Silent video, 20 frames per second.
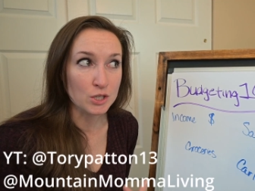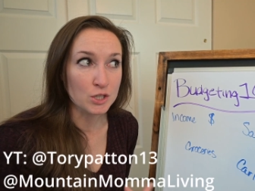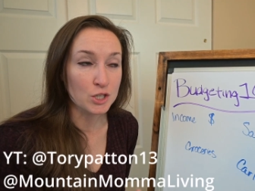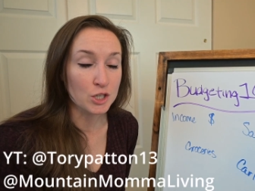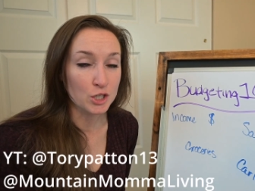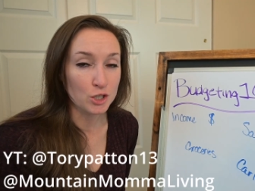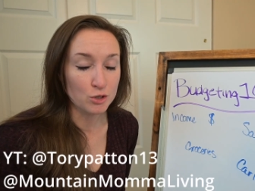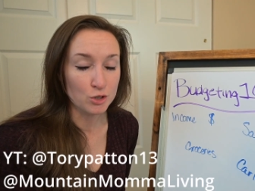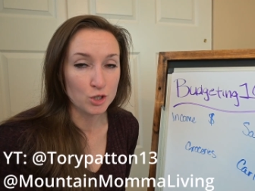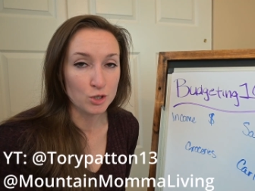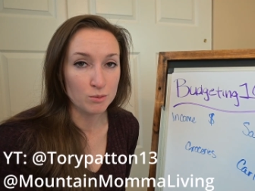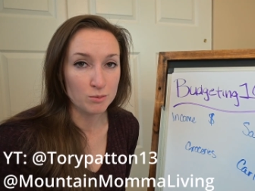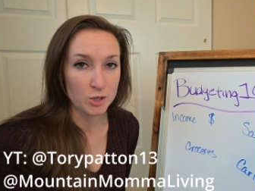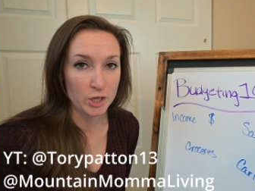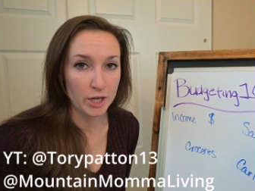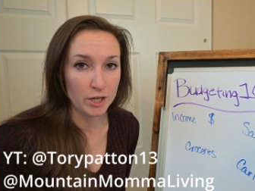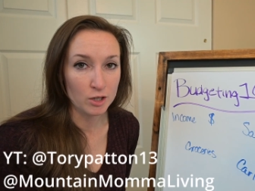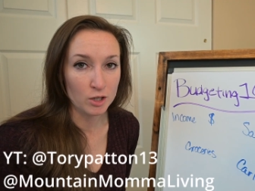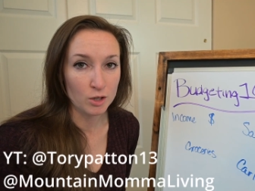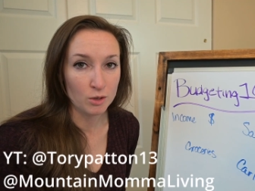has a YouTube
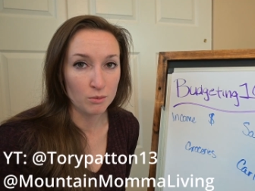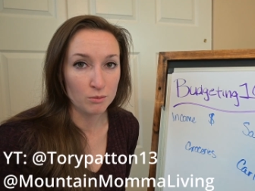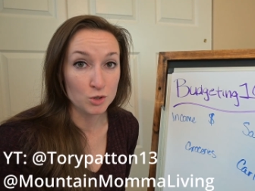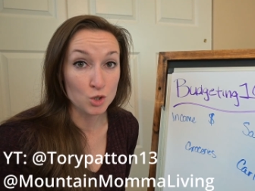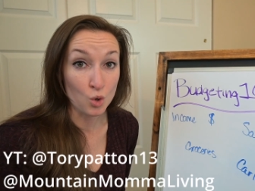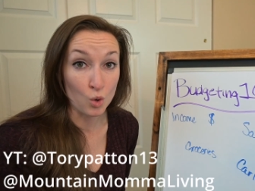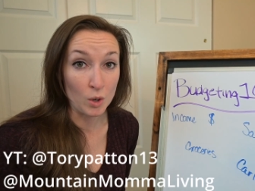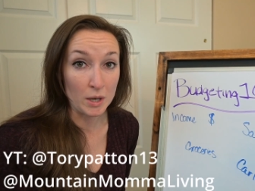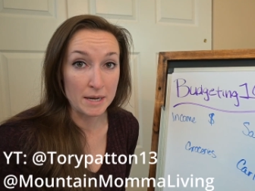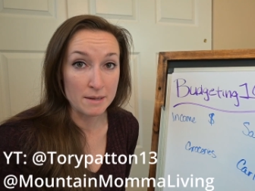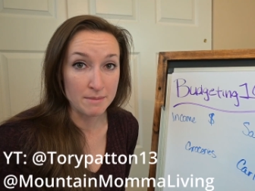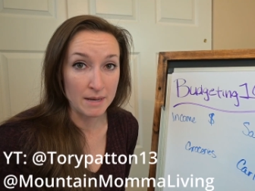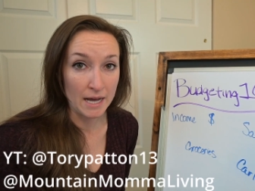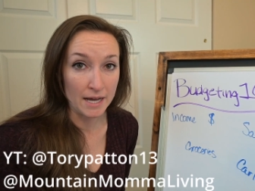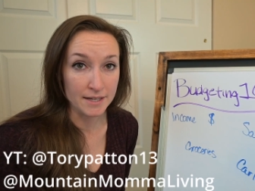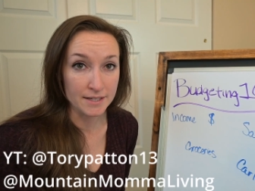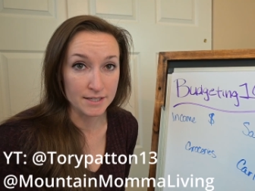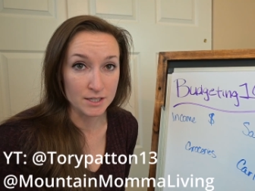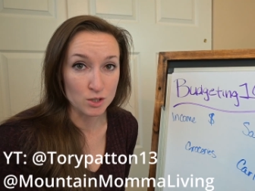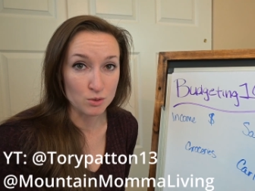channel, Tory
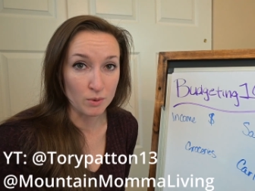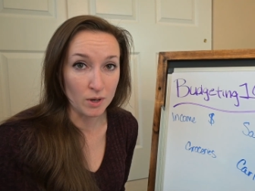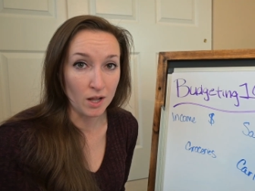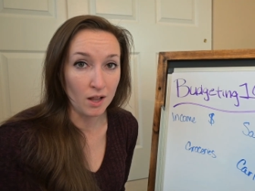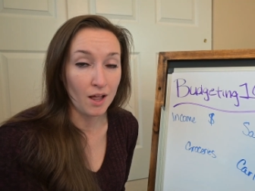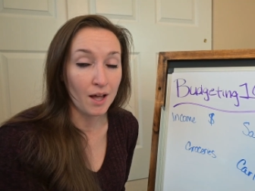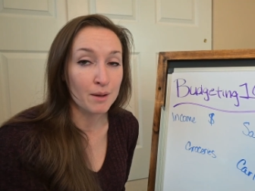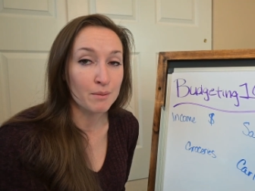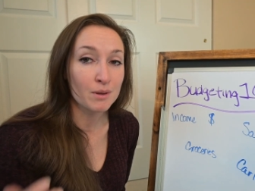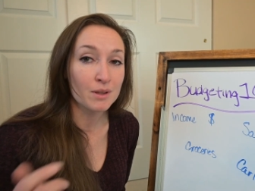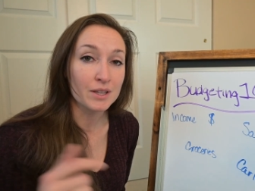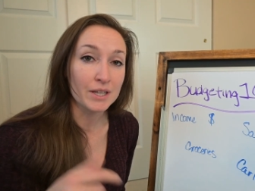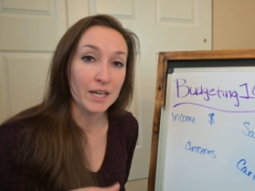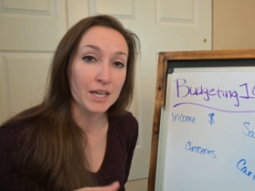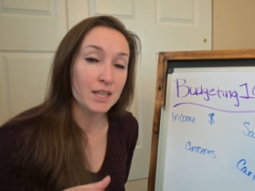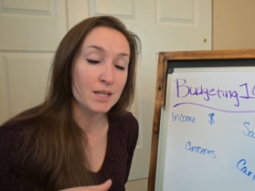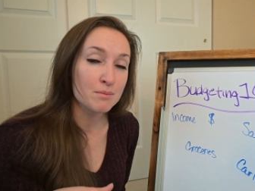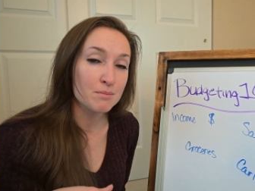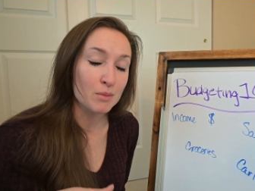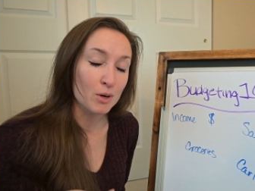Patton, as well. I will
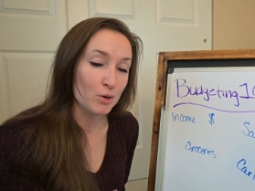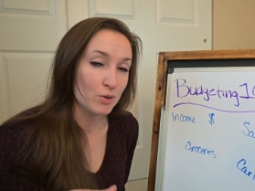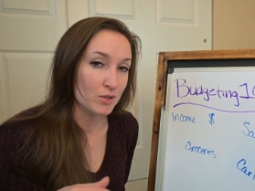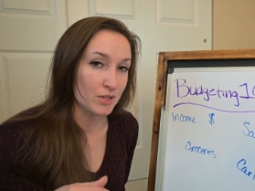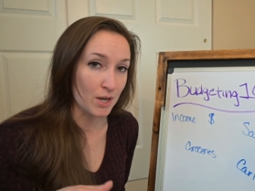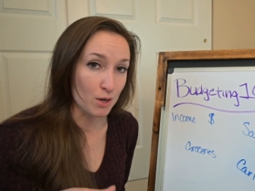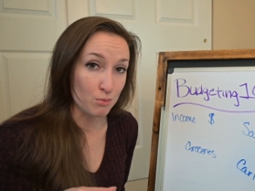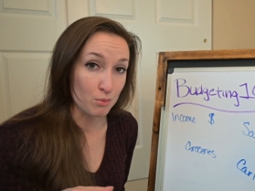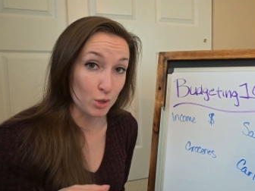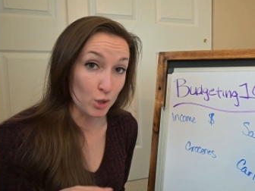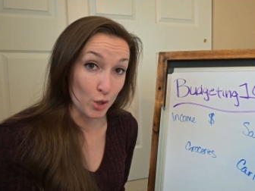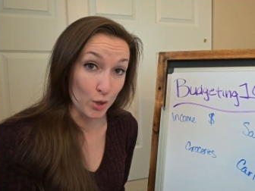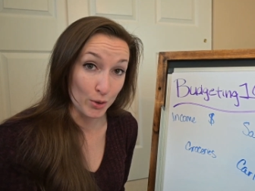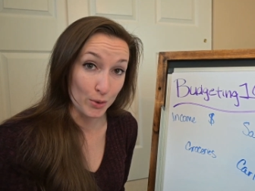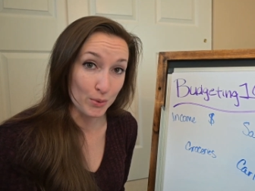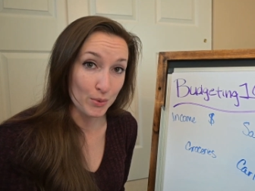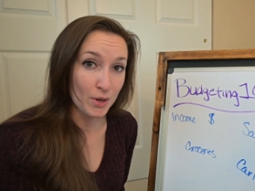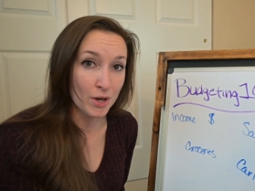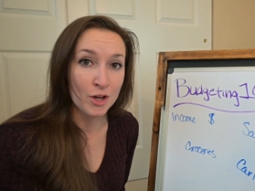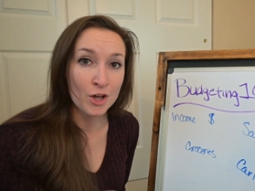link them both down
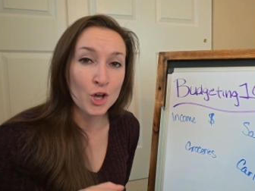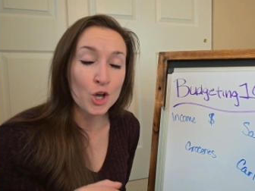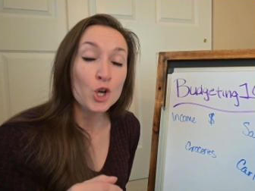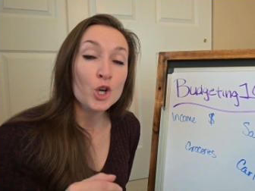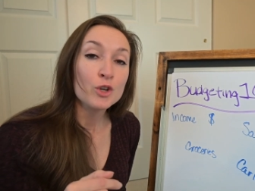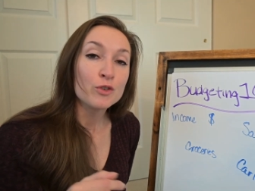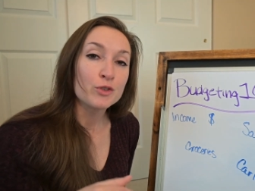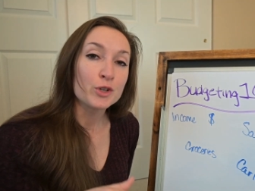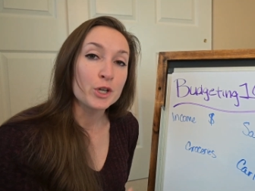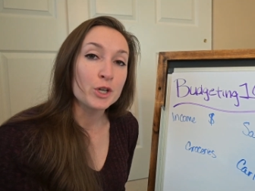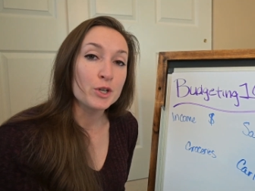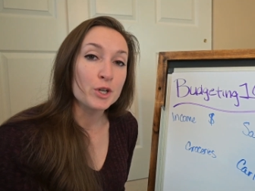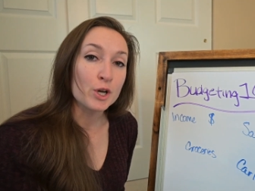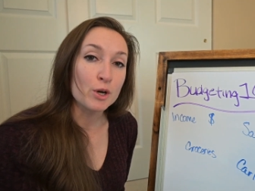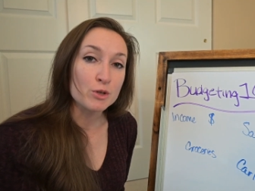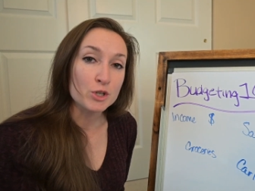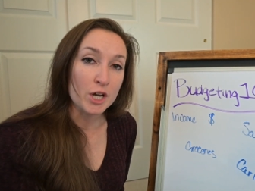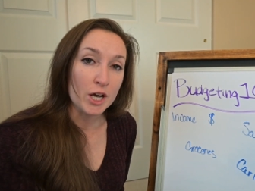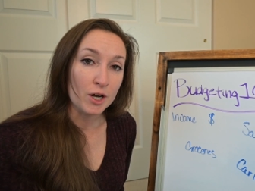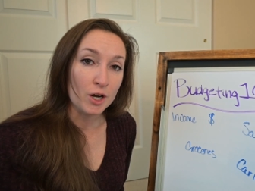below for you to go
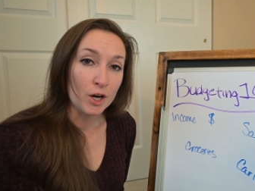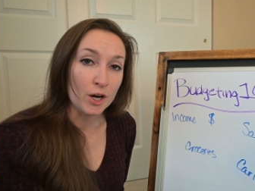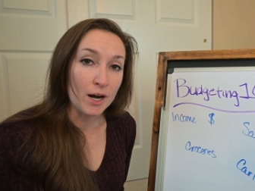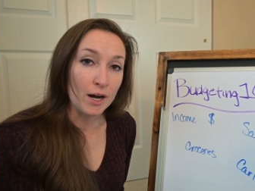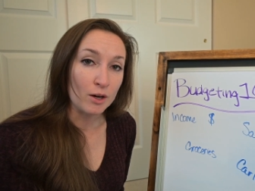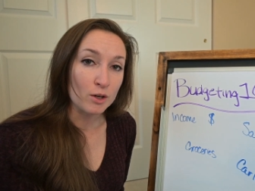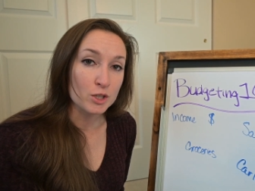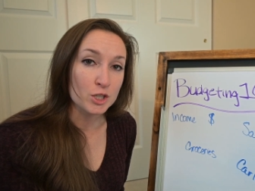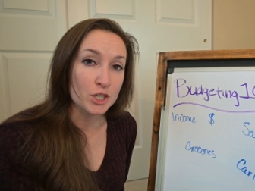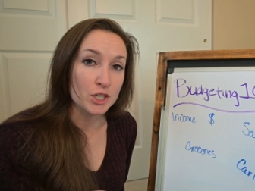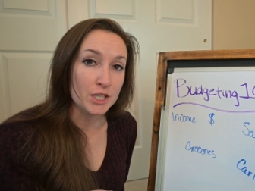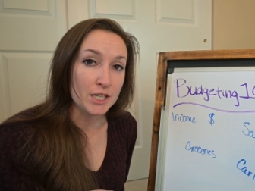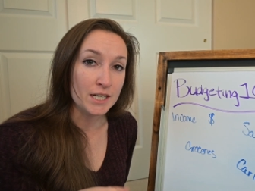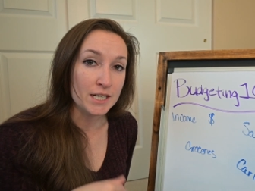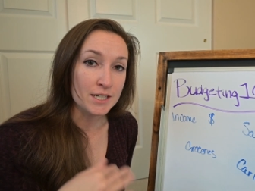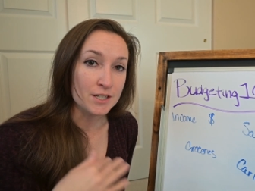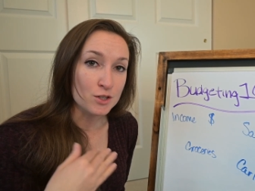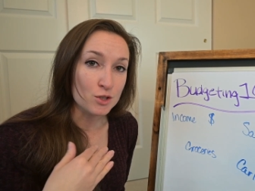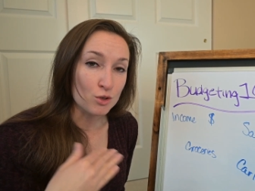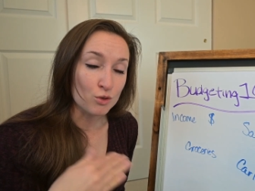check her out. She
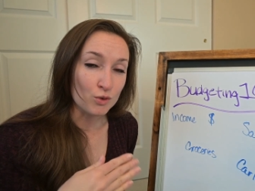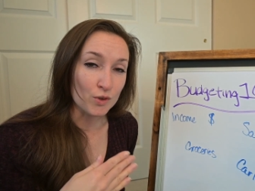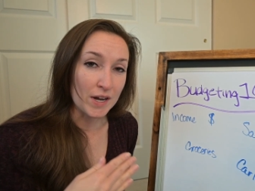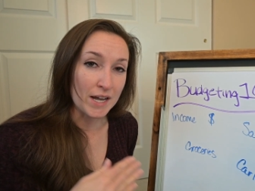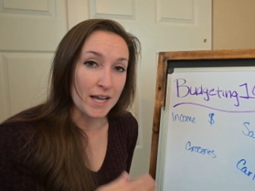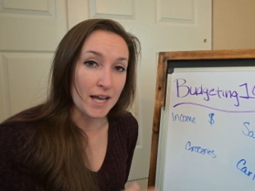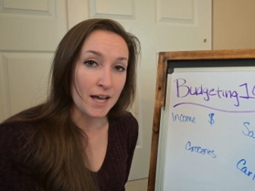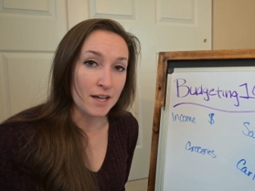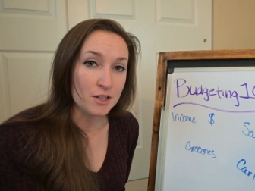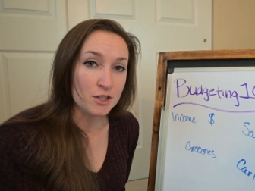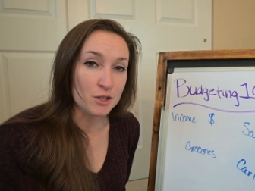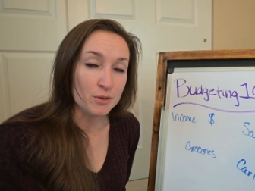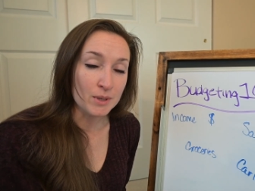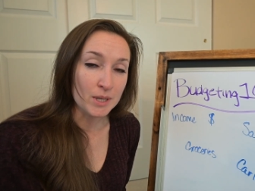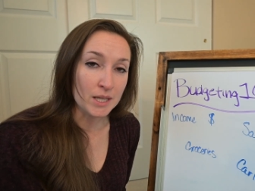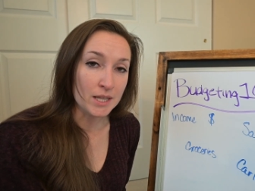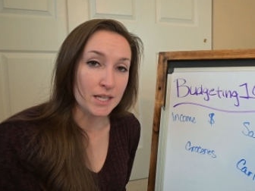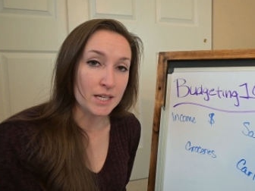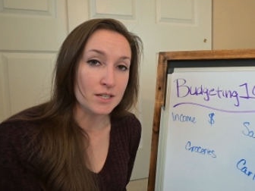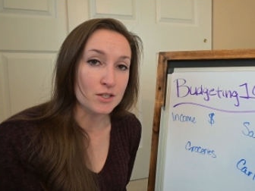is great at
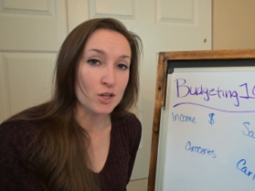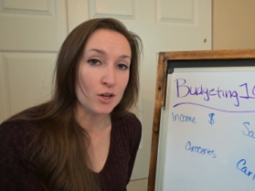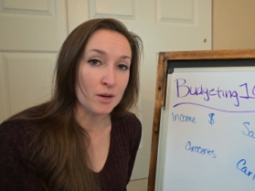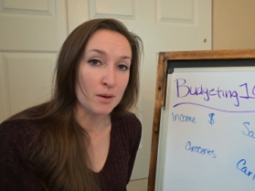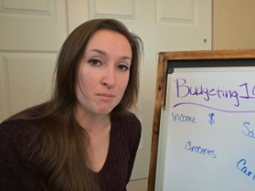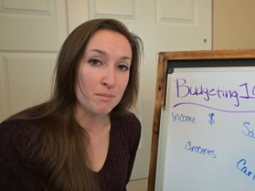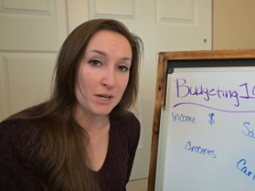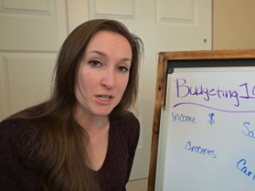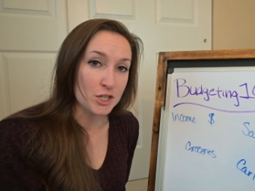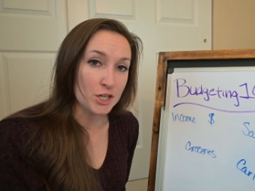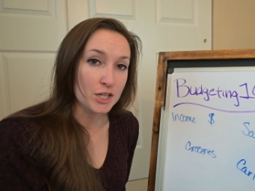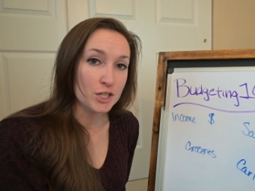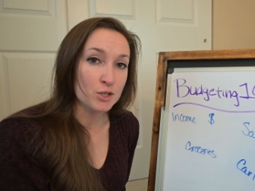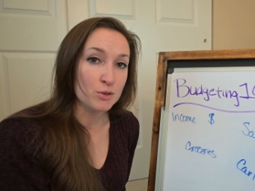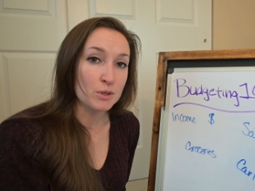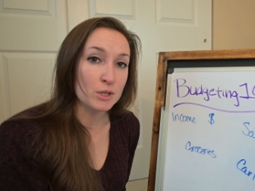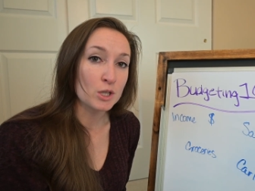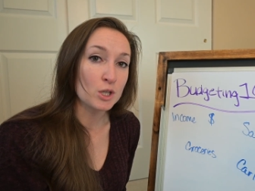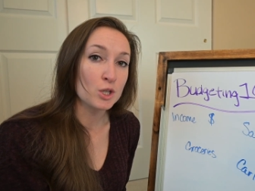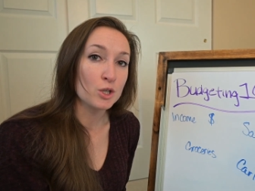doing things on a budget,
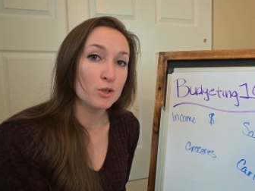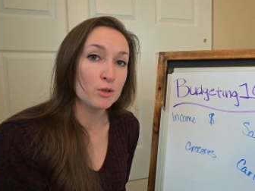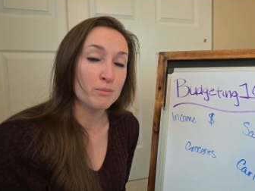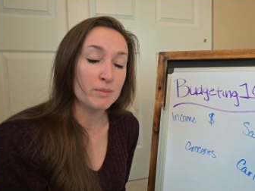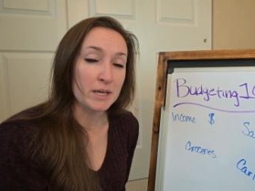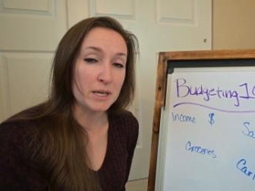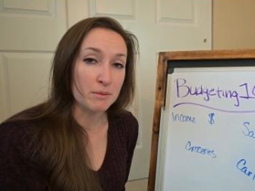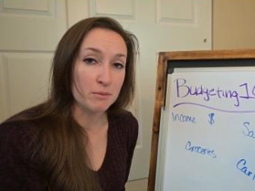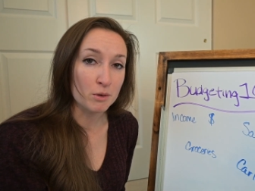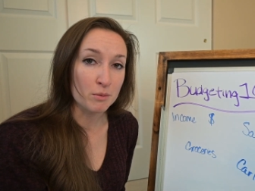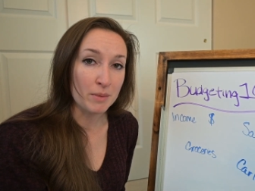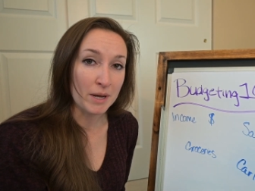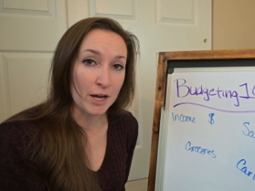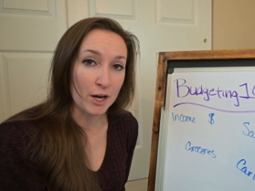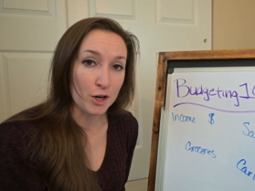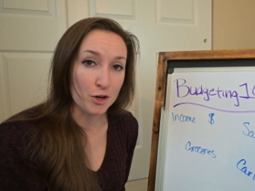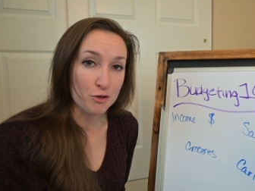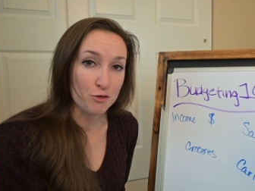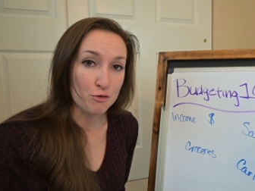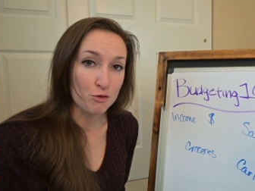to include being
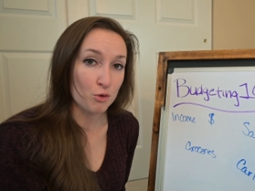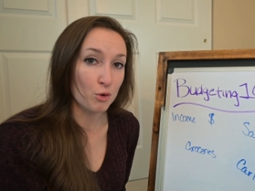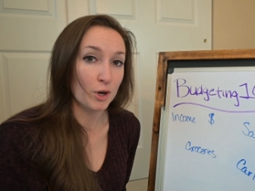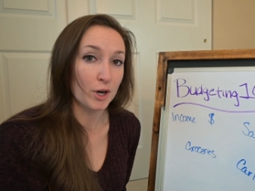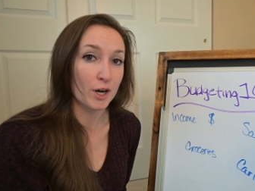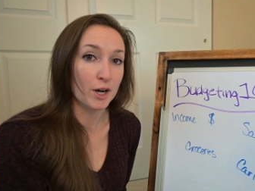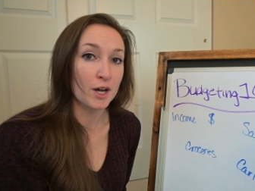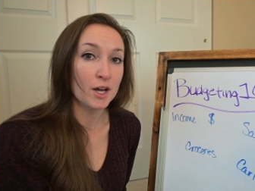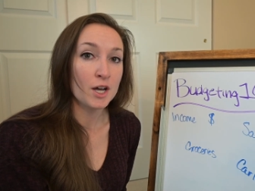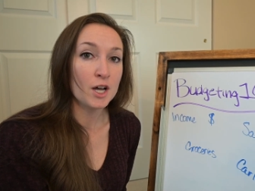prepared for